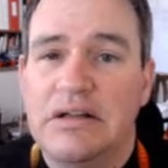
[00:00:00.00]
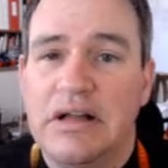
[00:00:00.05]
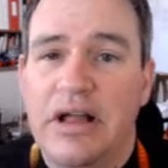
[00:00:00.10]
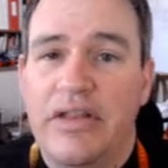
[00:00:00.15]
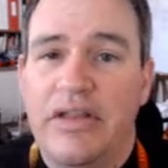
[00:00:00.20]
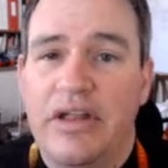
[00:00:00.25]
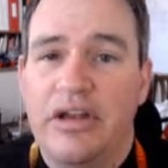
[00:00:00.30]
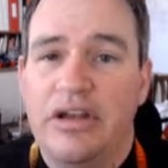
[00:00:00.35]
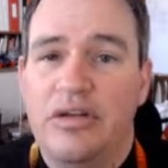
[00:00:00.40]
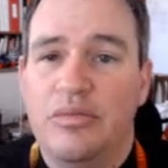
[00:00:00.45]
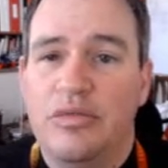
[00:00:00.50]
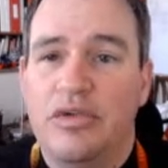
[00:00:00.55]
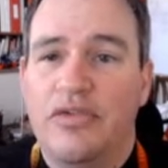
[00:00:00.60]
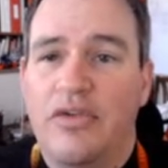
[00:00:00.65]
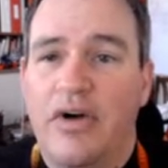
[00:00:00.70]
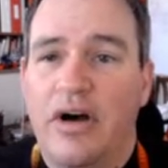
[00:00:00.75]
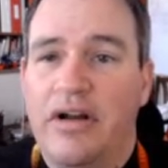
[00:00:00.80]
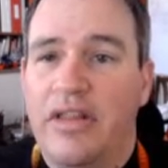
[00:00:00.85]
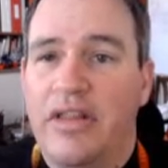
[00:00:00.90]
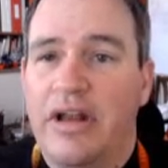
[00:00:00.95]
and then you move
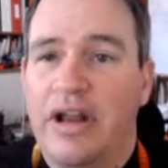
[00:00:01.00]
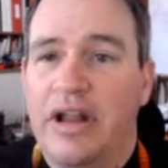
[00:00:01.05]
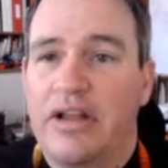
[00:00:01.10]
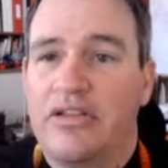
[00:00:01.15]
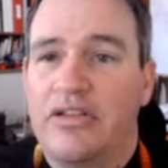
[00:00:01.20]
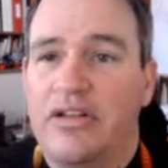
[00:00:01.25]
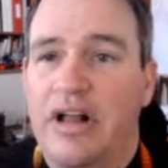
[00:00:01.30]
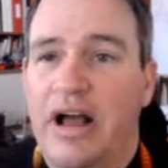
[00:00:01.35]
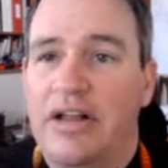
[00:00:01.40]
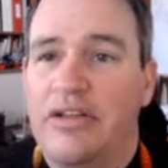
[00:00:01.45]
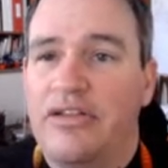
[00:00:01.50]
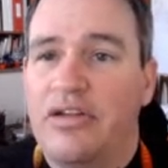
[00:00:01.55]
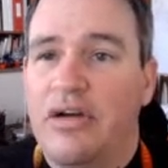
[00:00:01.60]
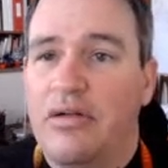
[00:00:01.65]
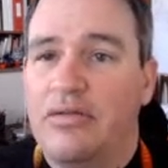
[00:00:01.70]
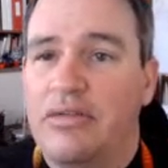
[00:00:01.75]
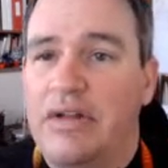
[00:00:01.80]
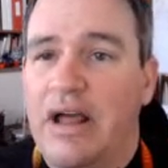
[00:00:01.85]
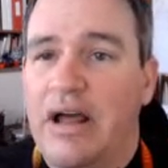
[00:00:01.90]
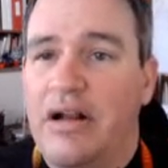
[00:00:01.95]
on to the next slide.
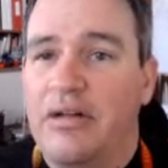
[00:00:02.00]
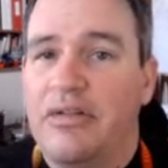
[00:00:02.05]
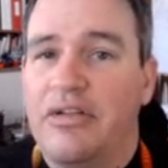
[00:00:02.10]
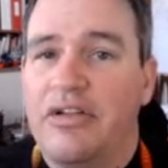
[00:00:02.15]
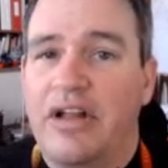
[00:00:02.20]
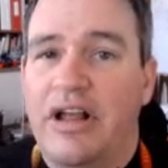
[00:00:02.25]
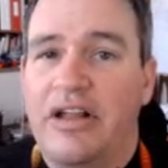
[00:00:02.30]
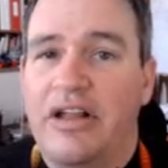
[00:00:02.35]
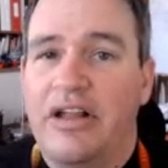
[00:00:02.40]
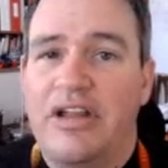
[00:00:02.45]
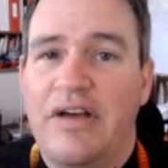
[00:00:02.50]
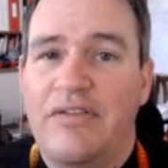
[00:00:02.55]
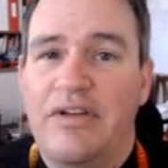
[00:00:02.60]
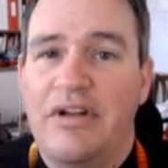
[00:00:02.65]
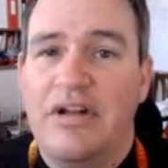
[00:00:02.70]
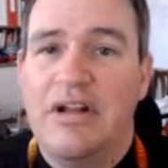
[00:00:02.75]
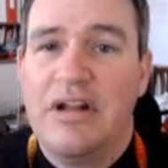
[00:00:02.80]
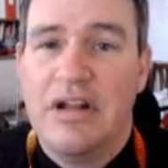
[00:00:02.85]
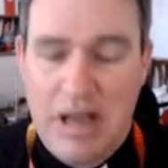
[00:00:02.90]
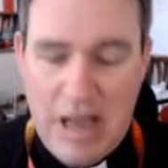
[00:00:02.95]
So down on slide
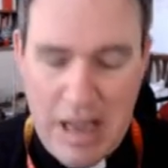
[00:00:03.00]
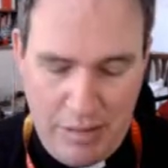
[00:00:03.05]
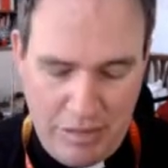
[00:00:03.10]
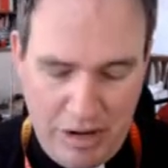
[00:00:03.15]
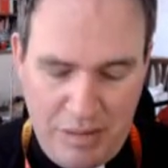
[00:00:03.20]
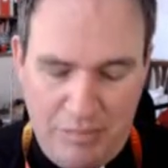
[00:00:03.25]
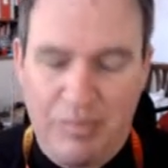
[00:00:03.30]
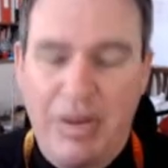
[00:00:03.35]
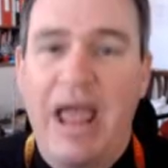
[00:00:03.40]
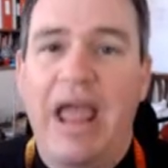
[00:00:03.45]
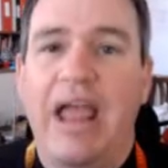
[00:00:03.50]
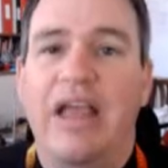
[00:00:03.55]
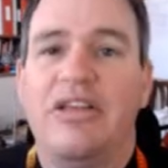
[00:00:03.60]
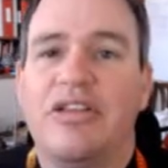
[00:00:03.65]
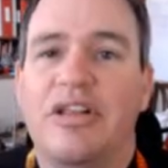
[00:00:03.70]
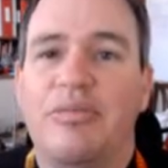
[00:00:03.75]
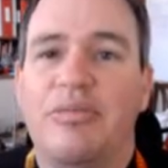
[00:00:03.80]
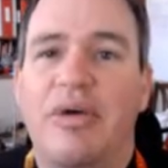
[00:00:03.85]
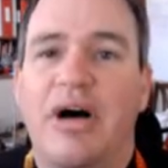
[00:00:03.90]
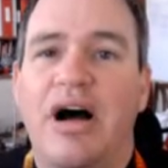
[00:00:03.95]
7, I'm going to
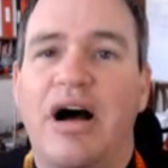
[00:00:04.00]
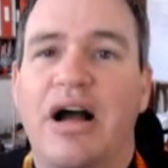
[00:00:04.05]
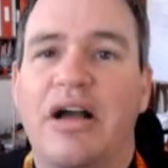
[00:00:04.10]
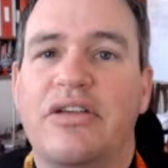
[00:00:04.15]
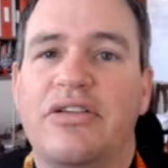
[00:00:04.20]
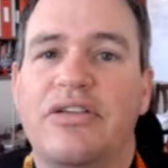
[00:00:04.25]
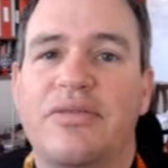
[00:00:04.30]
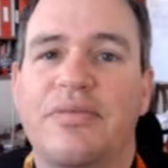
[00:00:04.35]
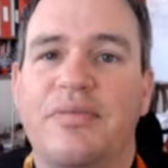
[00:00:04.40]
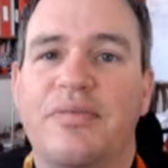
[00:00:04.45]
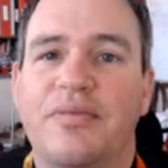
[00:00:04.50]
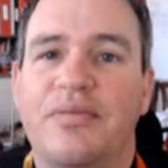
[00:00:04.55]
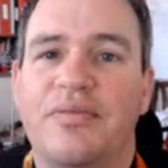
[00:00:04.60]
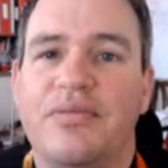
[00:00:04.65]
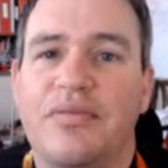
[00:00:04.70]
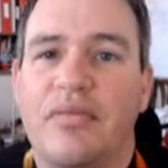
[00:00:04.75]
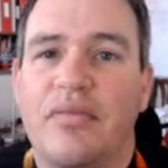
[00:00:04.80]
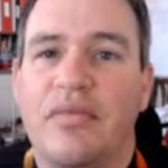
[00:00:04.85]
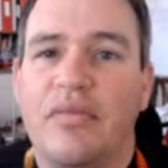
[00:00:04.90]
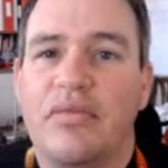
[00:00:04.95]
paste the box
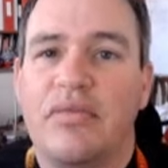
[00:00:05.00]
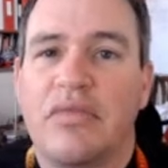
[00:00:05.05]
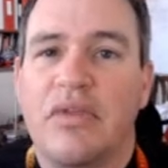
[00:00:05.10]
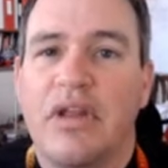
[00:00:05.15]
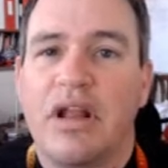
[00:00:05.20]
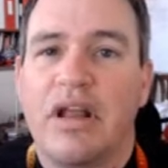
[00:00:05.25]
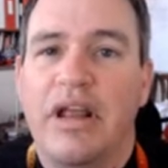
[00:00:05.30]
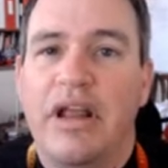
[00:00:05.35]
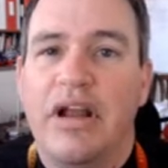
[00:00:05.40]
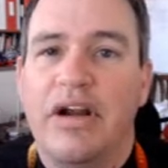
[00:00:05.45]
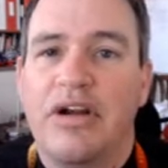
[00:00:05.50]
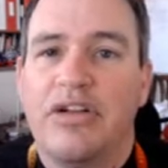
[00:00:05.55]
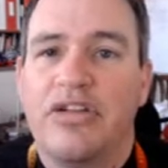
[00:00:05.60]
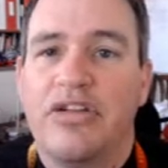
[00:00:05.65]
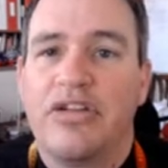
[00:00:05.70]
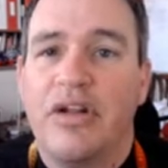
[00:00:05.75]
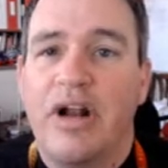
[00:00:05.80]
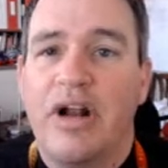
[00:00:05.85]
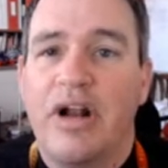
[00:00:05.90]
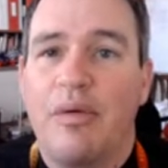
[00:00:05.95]
here
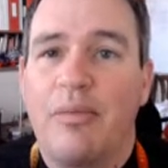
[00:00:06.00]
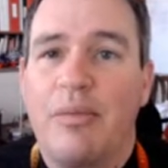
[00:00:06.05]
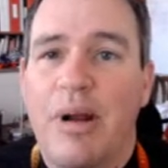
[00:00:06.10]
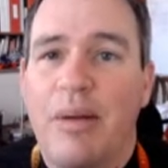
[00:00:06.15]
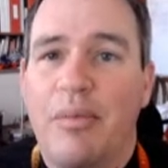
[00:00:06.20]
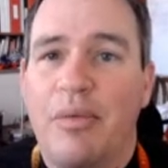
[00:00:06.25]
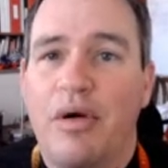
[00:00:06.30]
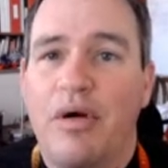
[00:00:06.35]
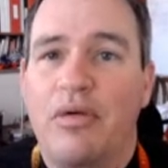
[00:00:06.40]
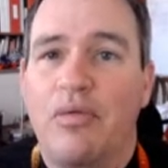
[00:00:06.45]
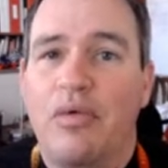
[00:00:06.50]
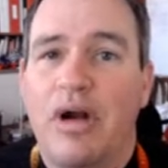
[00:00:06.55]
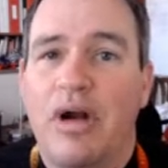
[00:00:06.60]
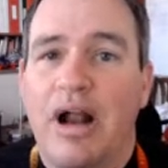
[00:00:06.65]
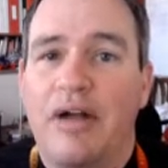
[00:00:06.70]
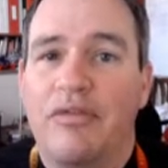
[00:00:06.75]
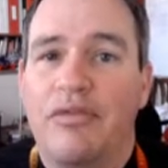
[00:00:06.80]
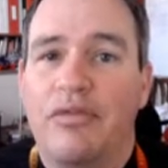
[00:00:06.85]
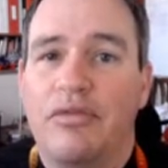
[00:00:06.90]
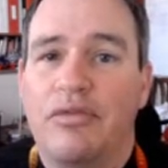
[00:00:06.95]
so that I remember what
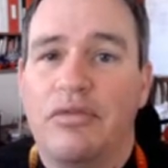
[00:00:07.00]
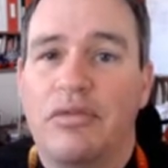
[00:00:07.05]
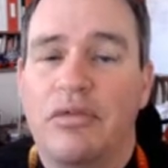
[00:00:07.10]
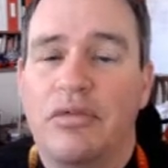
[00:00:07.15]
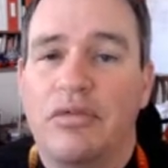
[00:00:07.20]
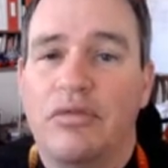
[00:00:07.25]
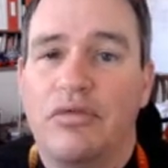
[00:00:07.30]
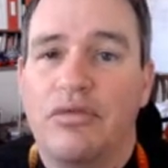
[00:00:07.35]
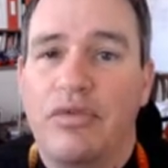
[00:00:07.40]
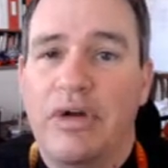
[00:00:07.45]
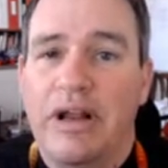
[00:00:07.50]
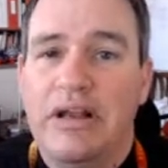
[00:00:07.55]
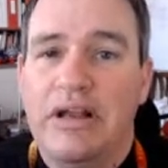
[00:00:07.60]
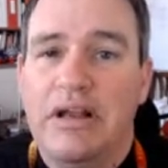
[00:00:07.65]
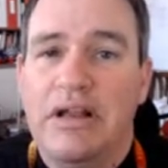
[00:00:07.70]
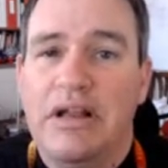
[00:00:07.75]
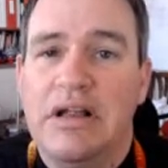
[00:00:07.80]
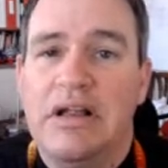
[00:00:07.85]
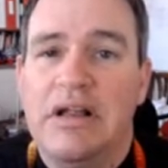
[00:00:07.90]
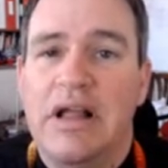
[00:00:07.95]
I've
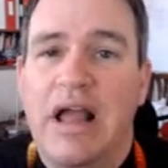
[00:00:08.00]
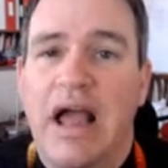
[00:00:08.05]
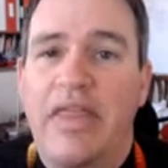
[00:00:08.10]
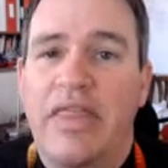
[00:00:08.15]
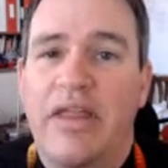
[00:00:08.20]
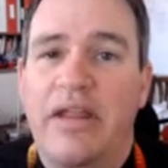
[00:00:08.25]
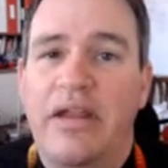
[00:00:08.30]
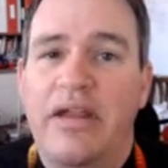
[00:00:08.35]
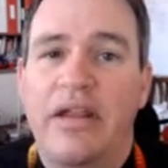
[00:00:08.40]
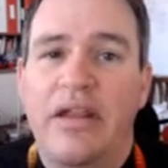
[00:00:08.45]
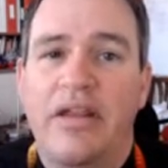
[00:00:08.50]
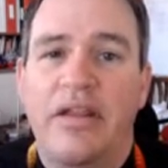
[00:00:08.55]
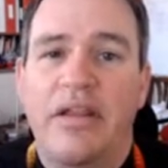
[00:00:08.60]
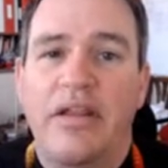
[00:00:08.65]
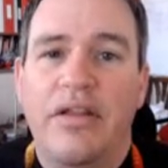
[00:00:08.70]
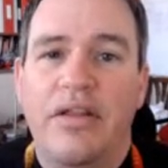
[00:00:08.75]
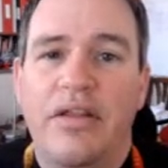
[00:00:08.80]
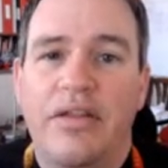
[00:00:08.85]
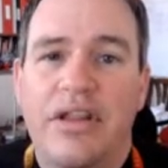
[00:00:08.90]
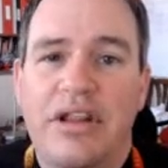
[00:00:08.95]
written. And then
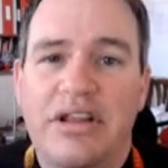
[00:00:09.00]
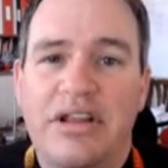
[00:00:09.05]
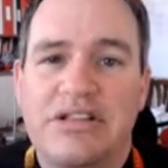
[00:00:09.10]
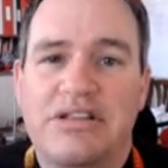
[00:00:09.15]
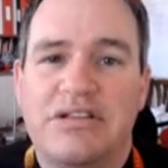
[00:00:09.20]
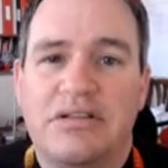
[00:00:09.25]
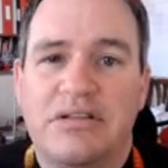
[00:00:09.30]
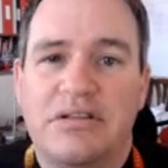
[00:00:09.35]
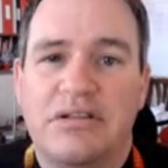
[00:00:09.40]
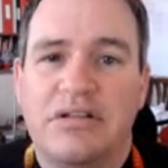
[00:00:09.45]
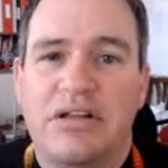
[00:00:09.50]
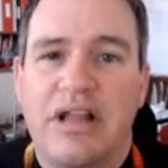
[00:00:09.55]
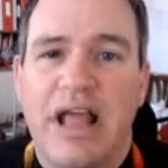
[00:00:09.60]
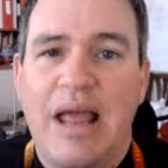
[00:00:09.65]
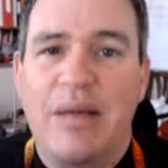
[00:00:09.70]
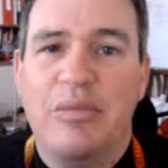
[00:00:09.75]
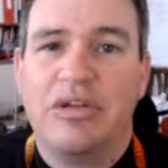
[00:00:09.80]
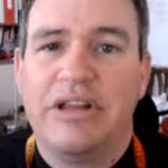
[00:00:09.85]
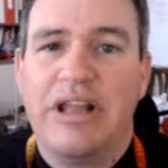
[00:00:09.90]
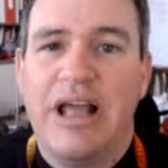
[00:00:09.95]
this
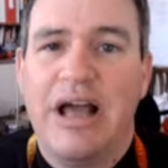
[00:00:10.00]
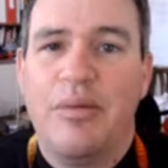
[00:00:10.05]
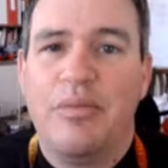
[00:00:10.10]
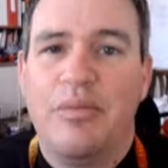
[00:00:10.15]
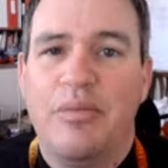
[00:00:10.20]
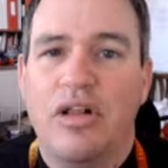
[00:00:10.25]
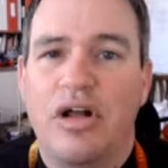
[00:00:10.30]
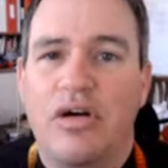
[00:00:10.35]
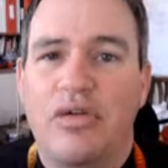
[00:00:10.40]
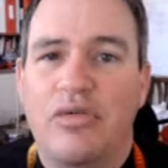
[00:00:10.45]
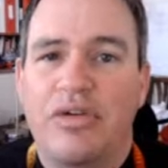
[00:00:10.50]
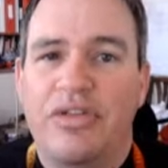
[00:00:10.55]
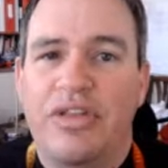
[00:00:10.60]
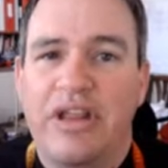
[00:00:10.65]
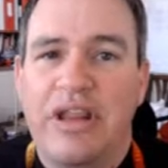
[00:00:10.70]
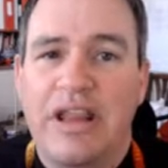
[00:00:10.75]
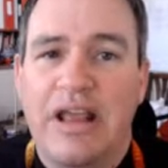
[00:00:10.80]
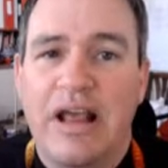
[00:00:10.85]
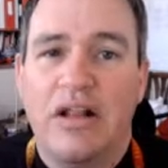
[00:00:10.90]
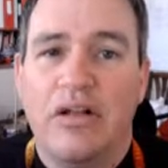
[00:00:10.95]
table down below with
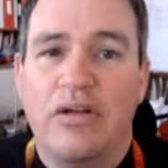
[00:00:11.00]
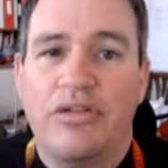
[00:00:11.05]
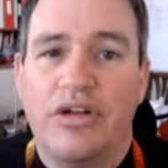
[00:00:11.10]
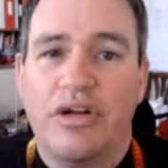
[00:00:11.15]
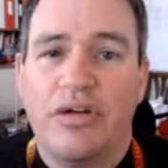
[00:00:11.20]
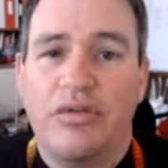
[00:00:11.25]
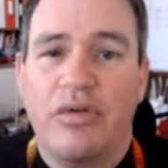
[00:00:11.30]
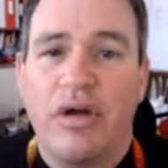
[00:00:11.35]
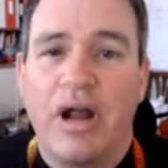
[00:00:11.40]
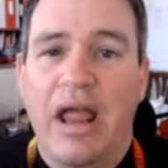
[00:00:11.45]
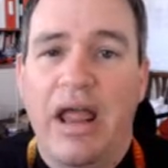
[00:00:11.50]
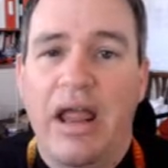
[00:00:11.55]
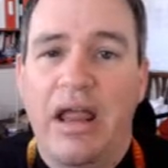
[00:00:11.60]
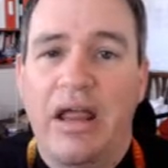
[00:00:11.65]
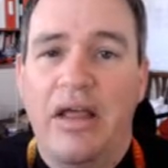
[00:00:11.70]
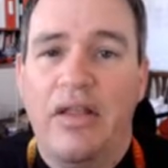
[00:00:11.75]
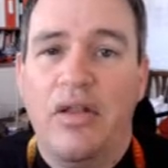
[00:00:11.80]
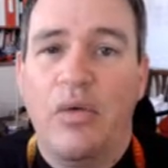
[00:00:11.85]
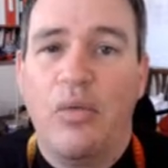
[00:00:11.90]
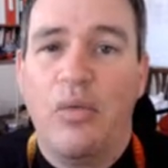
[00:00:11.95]
the yellow, the gray,
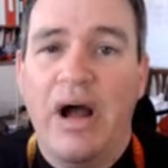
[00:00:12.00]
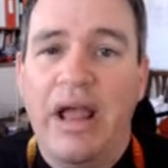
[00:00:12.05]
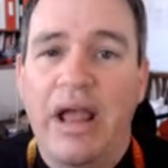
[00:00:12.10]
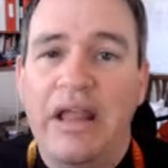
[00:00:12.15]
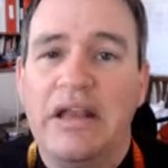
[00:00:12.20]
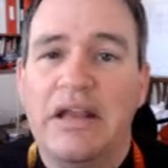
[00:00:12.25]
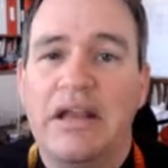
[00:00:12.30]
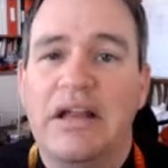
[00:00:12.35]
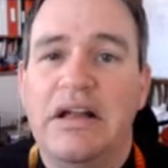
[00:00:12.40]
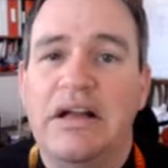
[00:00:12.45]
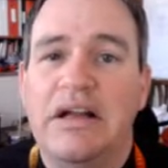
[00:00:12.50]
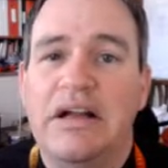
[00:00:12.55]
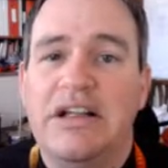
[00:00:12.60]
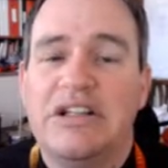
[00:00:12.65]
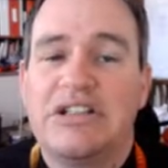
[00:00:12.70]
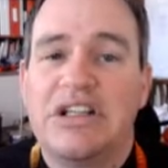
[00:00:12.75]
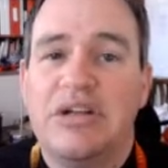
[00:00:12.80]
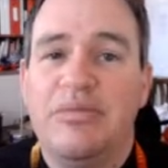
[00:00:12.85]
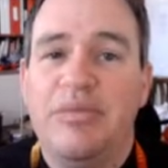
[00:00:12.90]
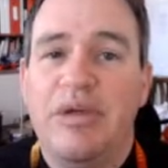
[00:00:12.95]
and the white
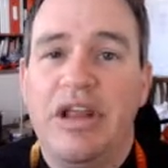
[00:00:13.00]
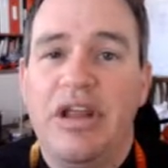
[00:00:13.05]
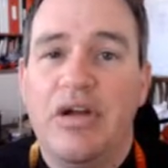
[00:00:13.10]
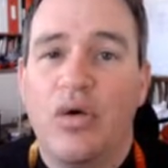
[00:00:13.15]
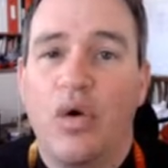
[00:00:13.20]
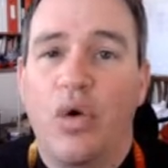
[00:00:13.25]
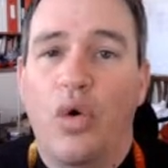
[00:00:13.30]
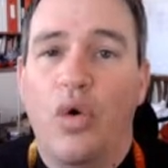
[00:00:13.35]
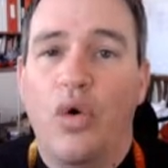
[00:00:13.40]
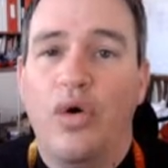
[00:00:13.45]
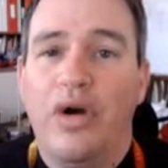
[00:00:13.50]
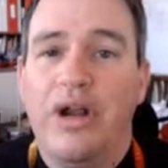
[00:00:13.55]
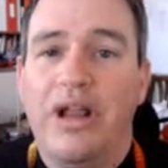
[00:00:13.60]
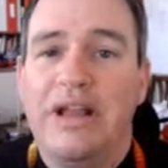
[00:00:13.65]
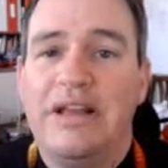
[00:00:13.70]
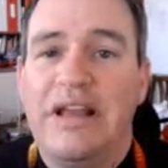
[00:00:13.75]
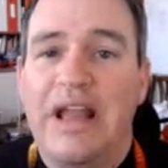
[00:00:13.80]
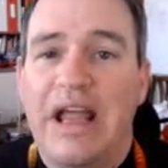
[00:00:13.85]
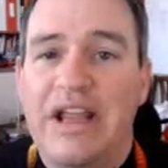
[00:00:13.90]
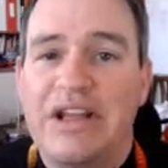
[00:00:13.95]
is going to be your
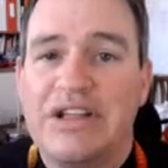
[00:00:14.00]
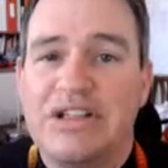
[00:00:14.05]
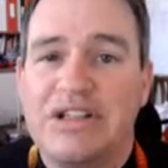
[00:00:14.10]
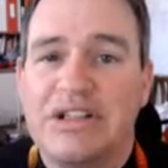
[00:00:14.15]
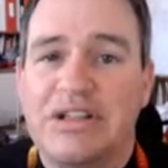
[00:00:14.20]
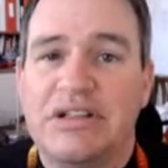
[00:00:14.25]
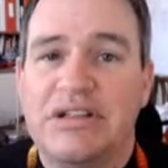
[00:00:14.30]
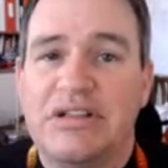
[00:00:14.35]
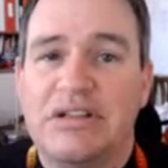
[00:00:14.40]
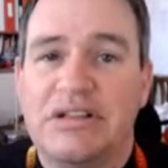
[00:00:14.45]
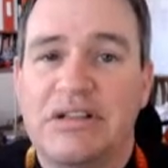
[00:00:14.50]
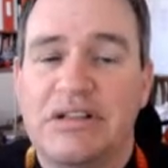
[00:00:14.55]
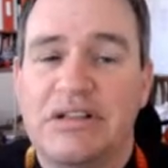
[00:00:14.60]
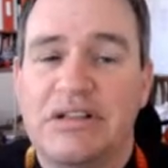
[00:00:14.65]
orientation